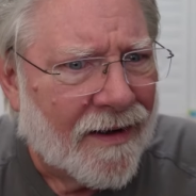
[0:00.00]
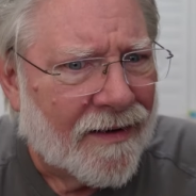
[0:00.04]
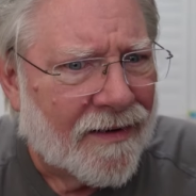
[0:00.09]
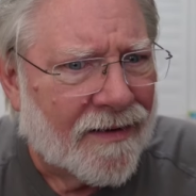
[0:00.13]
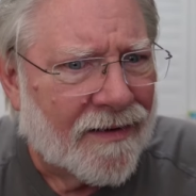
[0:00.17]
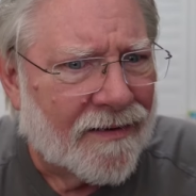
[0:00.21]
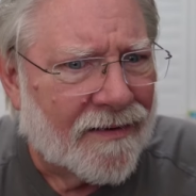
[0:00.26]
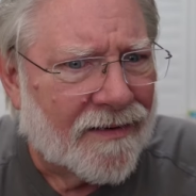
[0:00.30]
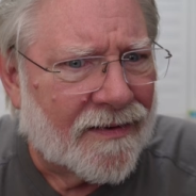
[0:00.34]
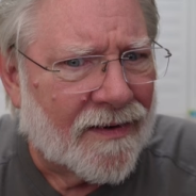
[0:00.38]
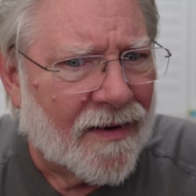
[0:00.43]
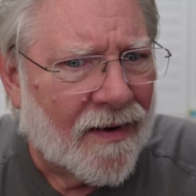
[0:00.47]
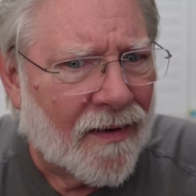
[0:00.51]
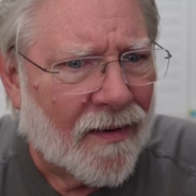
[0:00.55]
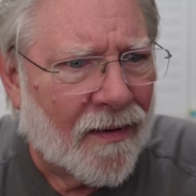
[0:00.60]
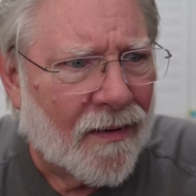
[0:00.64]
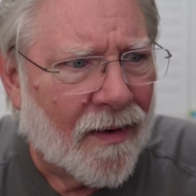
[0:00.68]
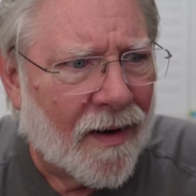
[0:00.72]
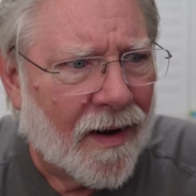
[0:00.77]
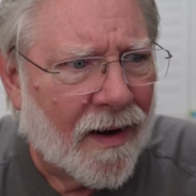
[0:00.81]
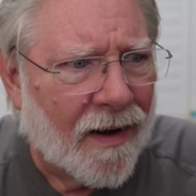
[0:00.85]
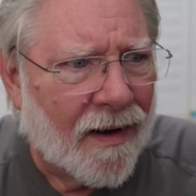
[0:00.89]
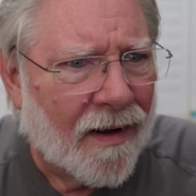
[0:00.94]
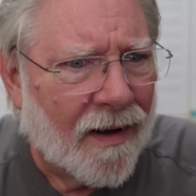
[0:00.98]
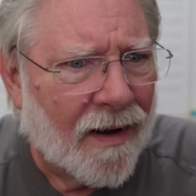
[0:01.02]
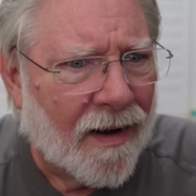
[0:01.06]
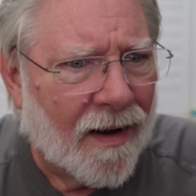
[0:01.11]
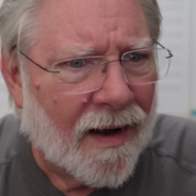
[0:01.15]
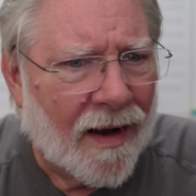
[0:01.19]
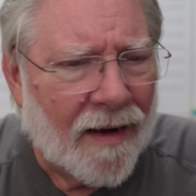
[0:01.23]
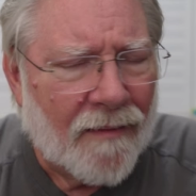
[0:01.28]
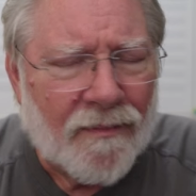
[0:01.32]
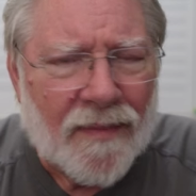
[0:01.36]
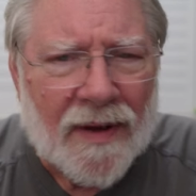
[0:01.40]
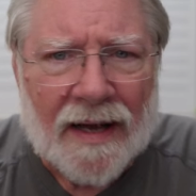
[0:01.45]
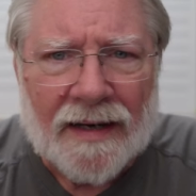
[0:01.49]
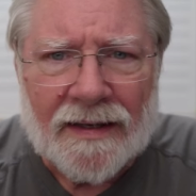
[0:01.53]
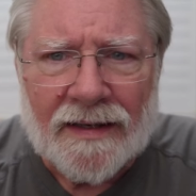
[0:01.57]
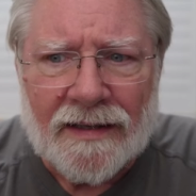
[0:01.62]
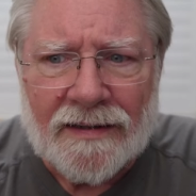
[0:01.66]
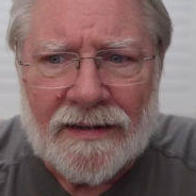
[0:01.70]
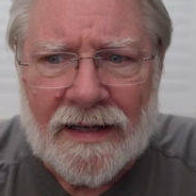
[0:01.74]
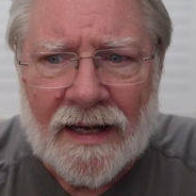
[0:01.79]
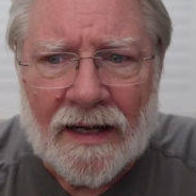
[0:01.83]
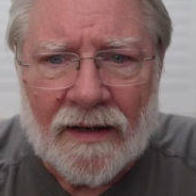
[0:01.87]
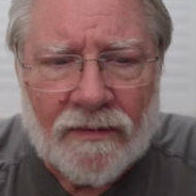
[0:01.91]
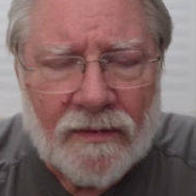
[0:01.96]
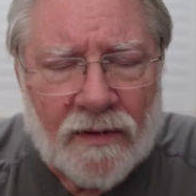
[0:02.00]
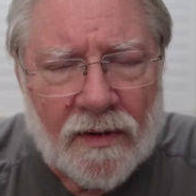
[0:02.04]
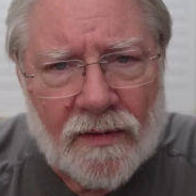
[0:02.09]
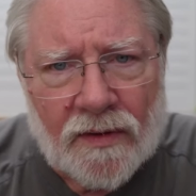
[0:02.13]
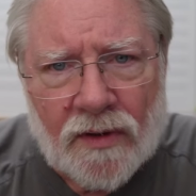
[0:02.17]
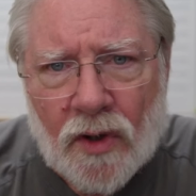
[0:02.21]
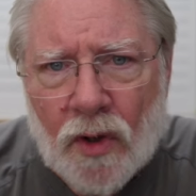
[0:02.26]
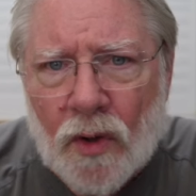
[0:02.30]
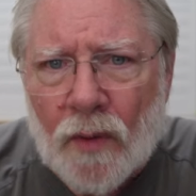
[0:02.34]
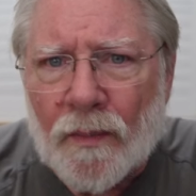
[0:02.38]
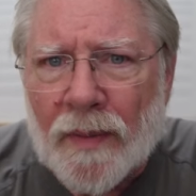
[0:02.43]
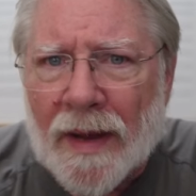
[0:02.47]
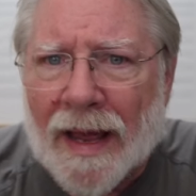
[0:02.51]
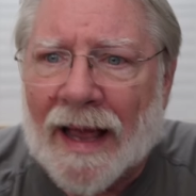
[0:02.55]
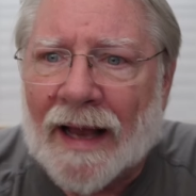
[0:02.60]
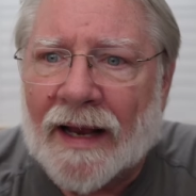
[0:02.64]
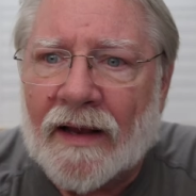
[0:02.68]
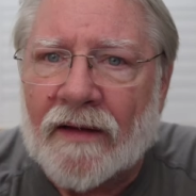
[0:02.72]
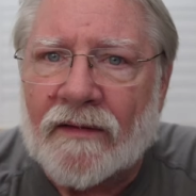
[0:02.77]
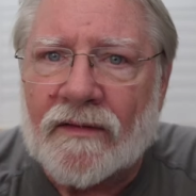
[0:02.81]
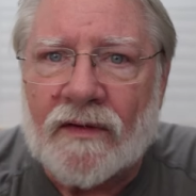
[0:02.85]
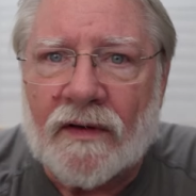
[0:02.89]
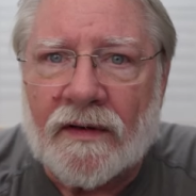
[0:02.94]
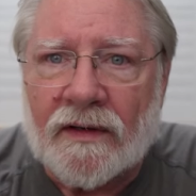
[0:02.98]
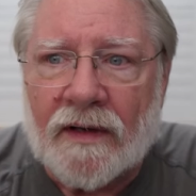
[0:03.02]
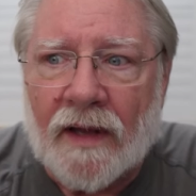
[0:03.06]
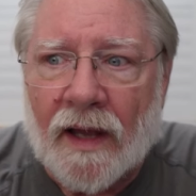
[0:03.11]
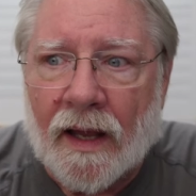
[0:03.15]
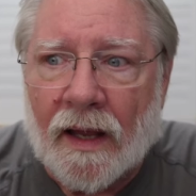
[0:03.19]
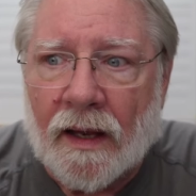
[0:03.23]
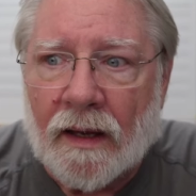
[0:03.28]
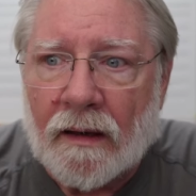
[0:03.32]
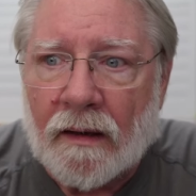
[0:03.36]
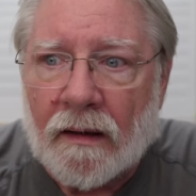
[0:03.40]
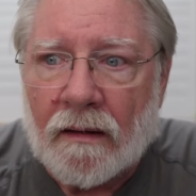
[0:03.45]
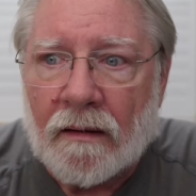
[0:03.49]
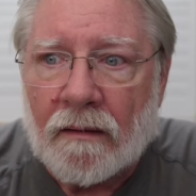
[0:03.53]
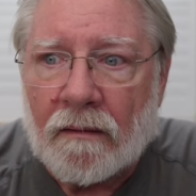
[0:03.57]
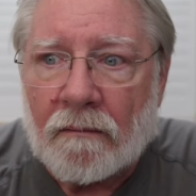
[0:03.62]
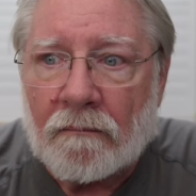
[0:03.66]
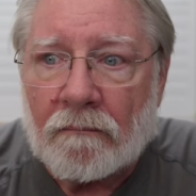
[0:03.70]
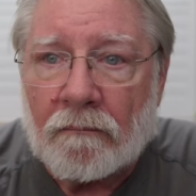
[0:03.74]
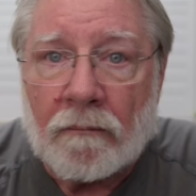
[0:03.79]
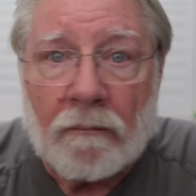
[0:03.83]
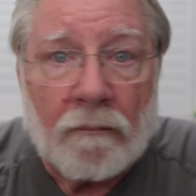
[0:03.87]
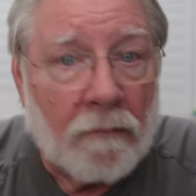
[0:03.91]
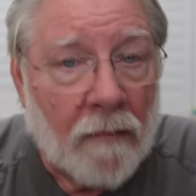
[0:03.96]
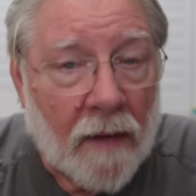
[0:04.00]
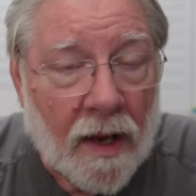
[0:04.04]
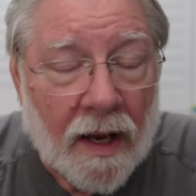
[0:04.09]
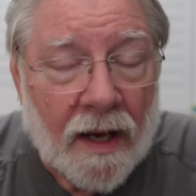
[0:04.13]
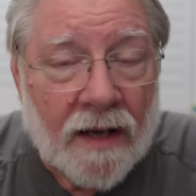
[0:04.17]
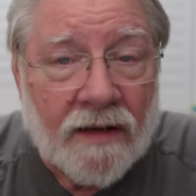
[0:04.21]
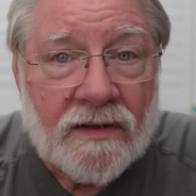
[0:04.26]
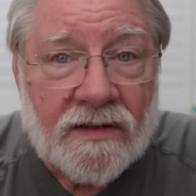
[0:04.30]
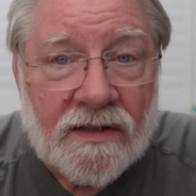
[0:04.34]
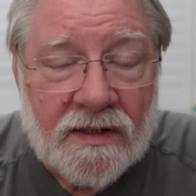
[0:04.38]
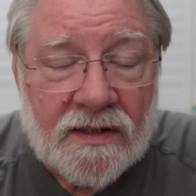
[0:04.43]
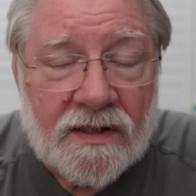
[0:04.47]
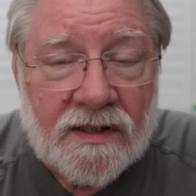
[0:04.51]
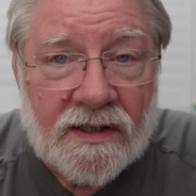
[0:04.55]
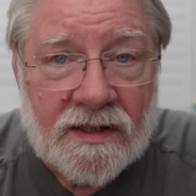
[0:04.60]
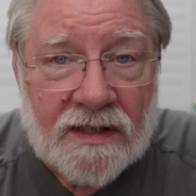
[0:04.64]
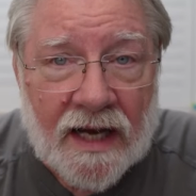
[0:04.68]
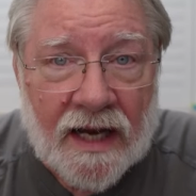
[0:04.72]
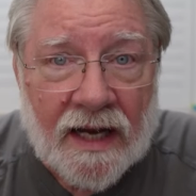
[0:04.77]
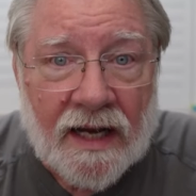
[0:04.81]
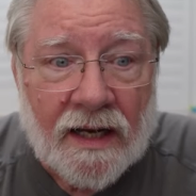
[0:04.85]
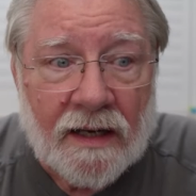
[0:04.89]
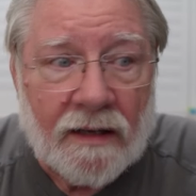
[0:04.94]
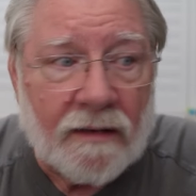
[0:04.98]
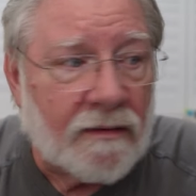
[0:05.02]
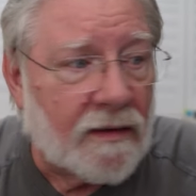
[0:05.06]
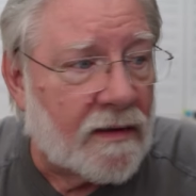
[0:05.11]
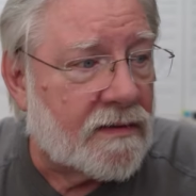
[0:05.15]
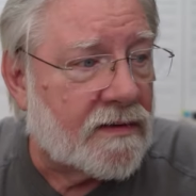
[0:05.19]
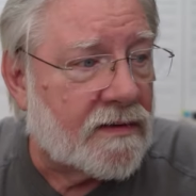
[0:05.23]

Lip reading: So I backed it down to 2 packets a day and sustained the